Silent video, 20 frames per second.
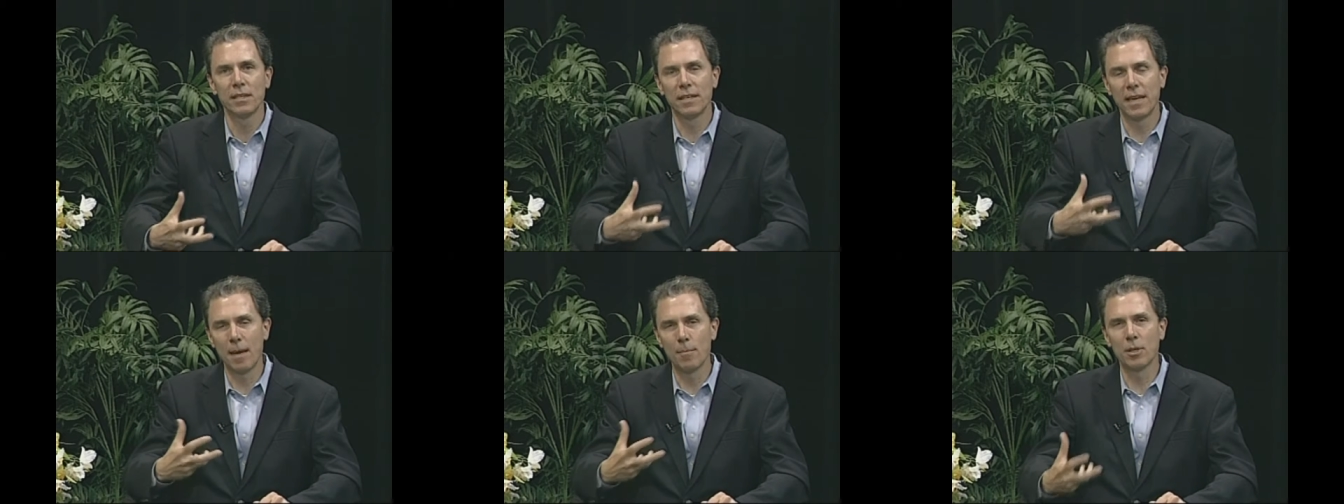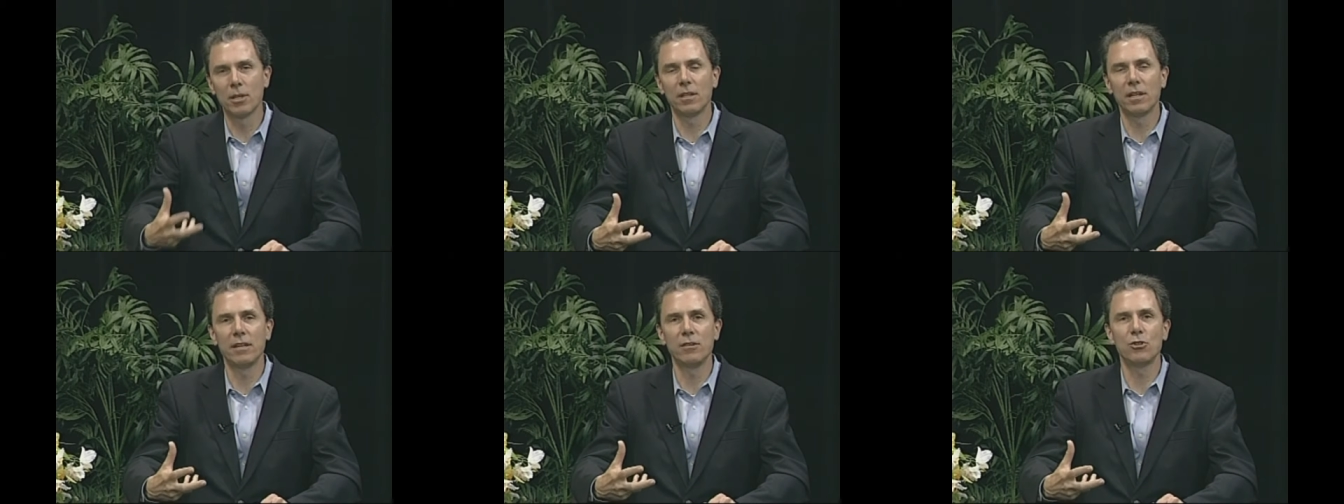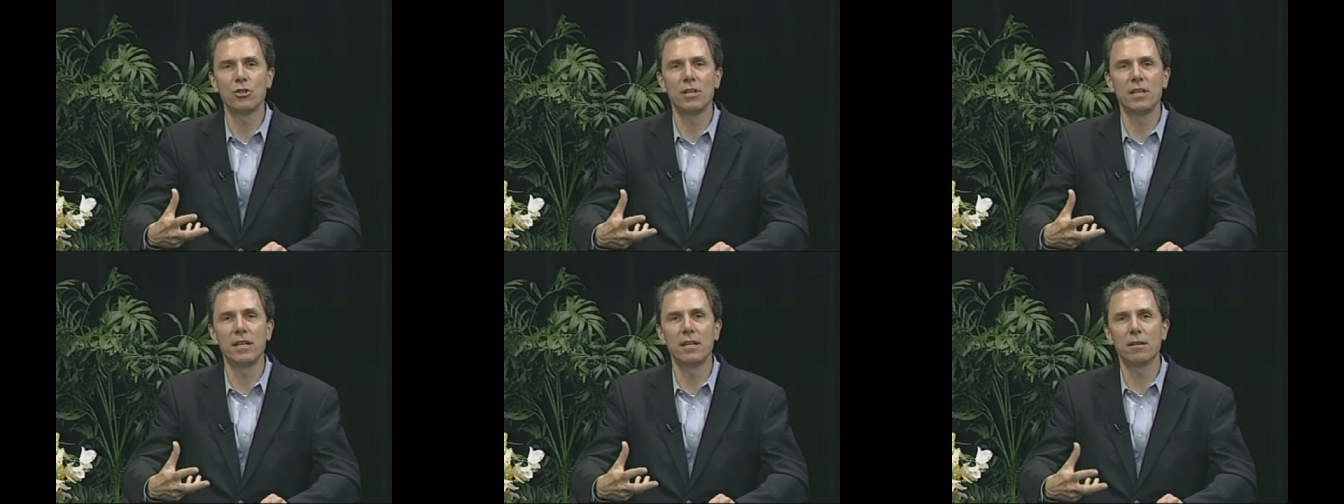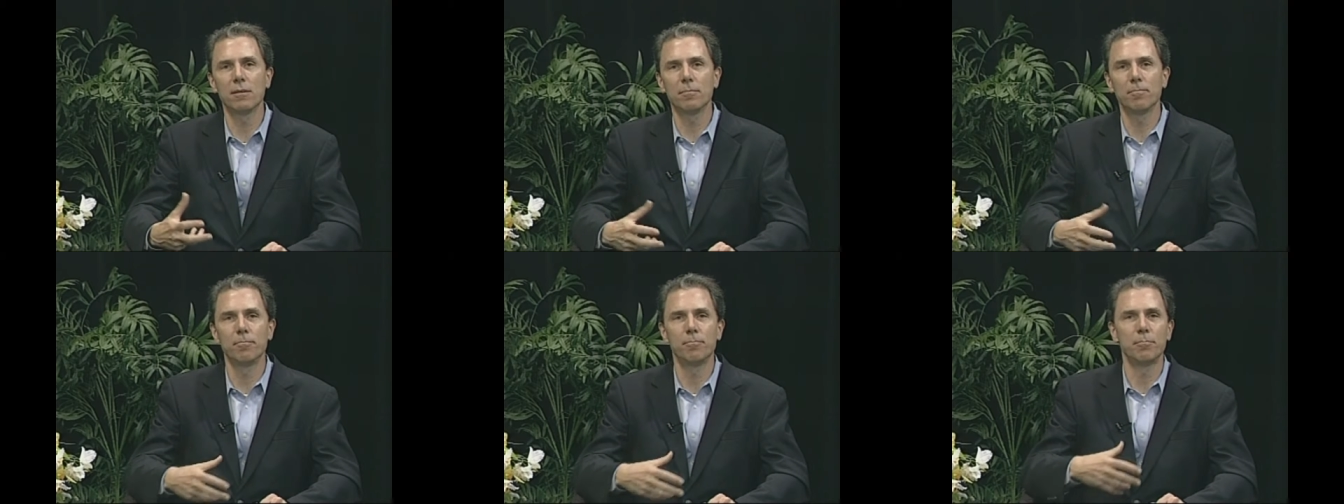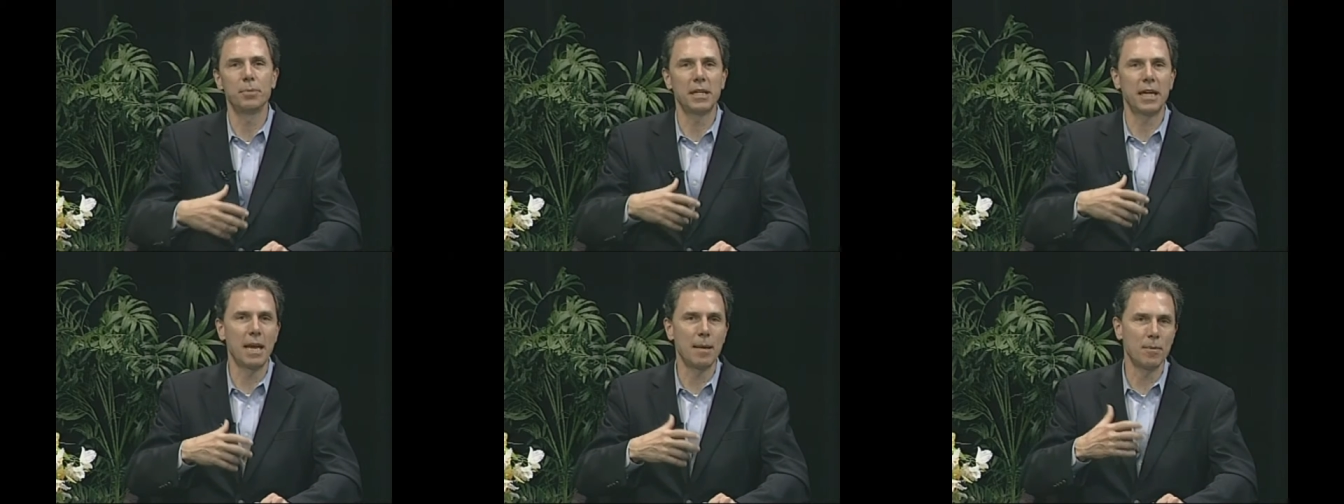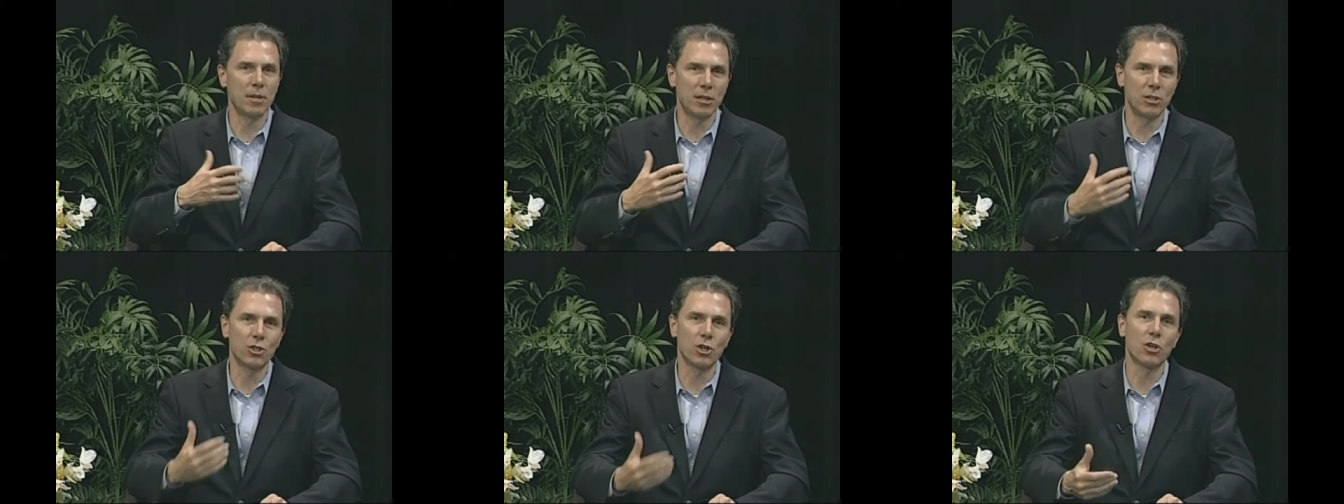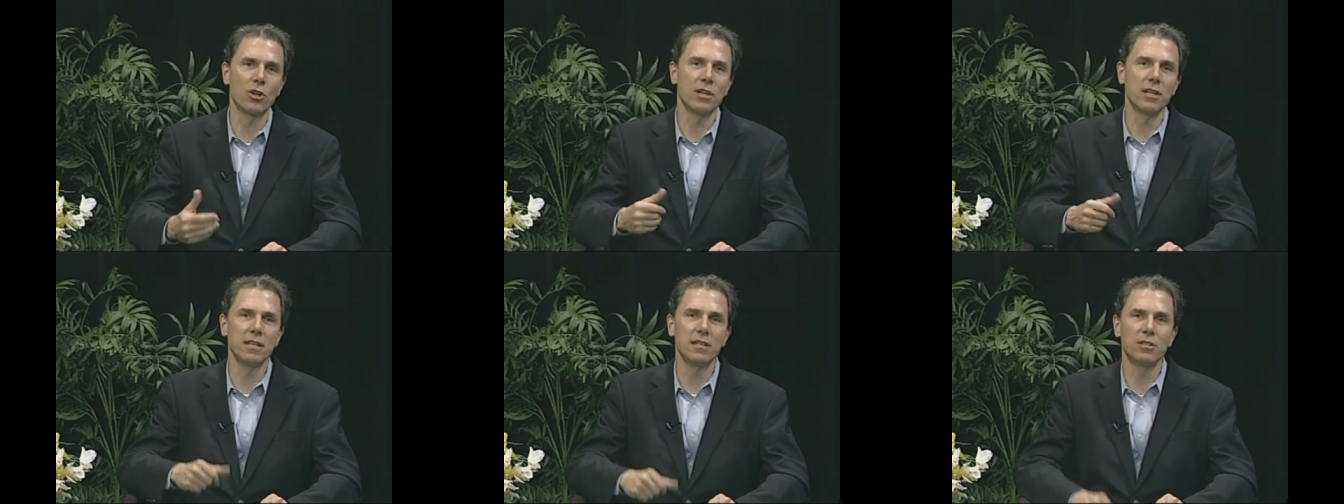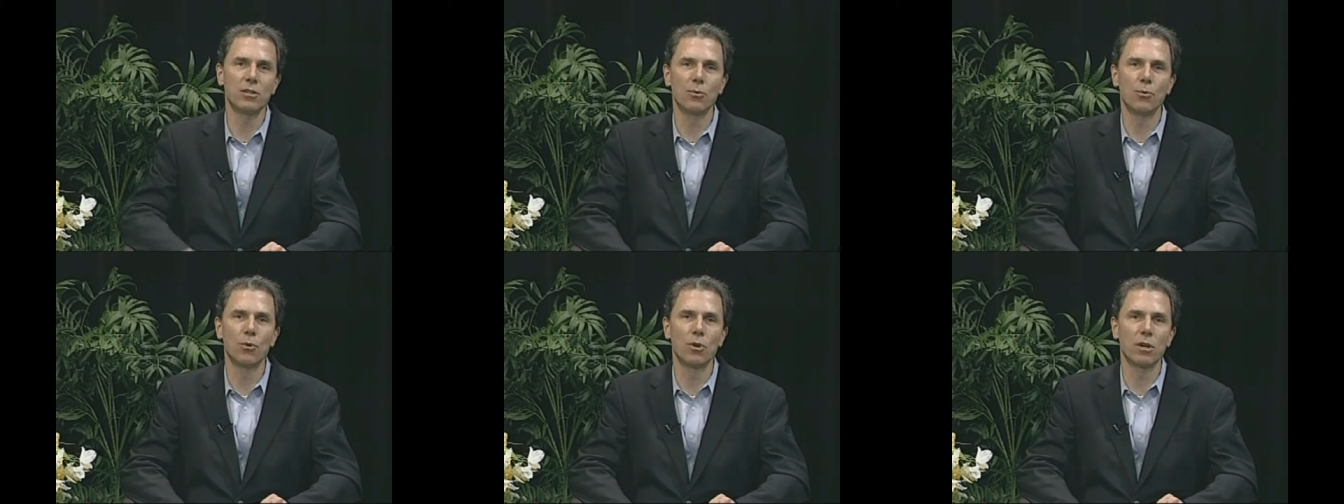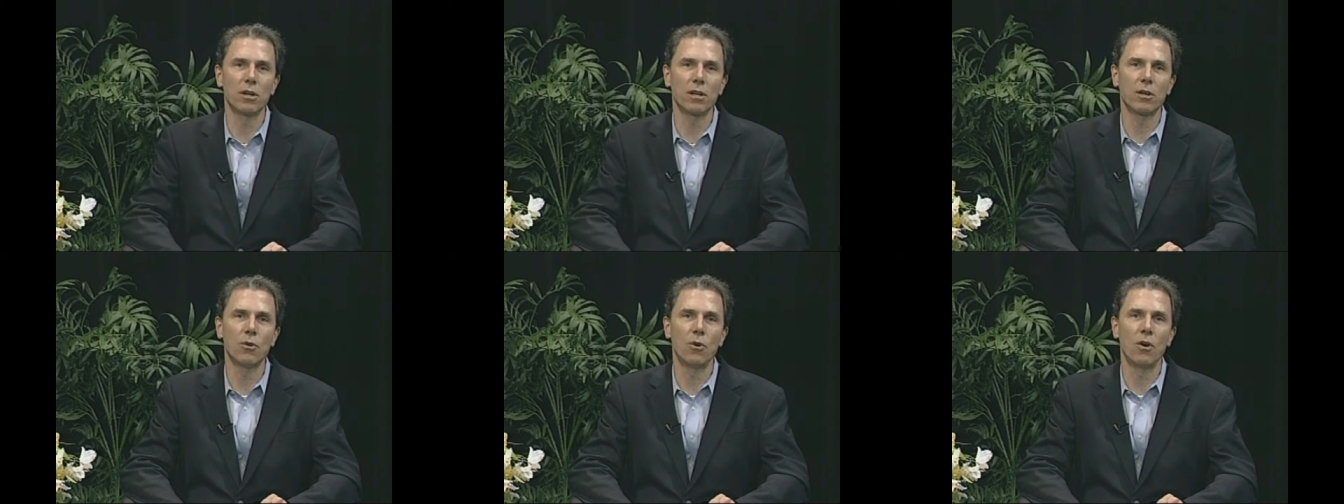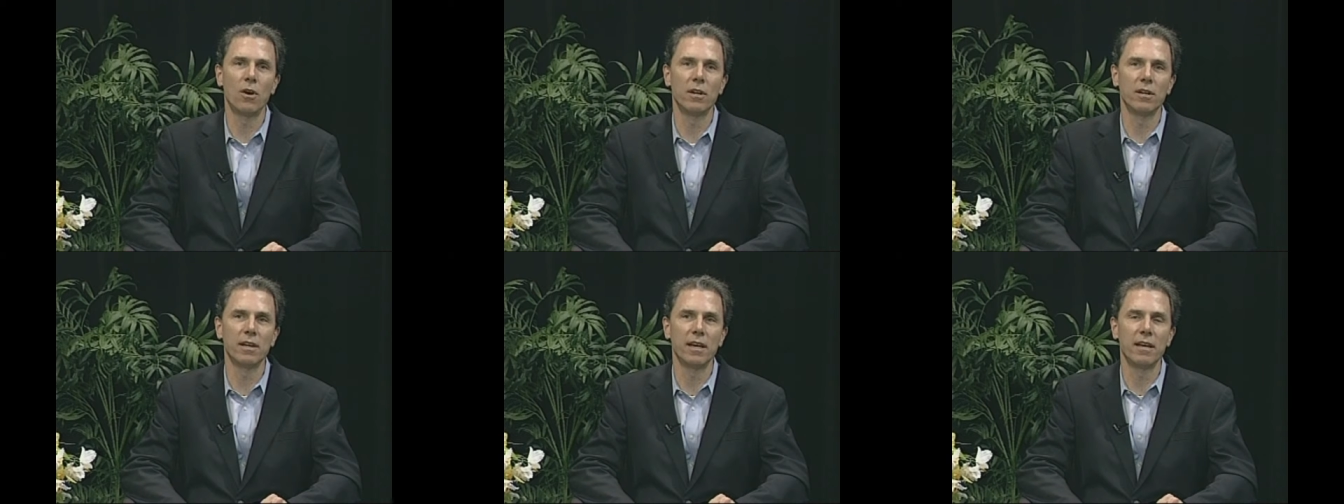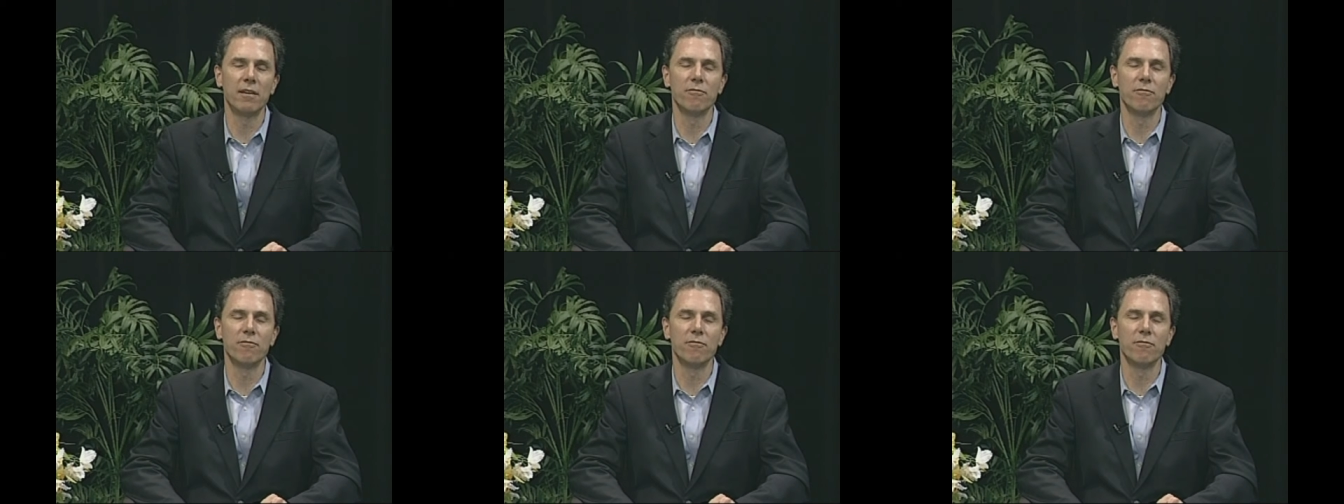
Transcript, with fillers: chemical engineer, became an attorney to work on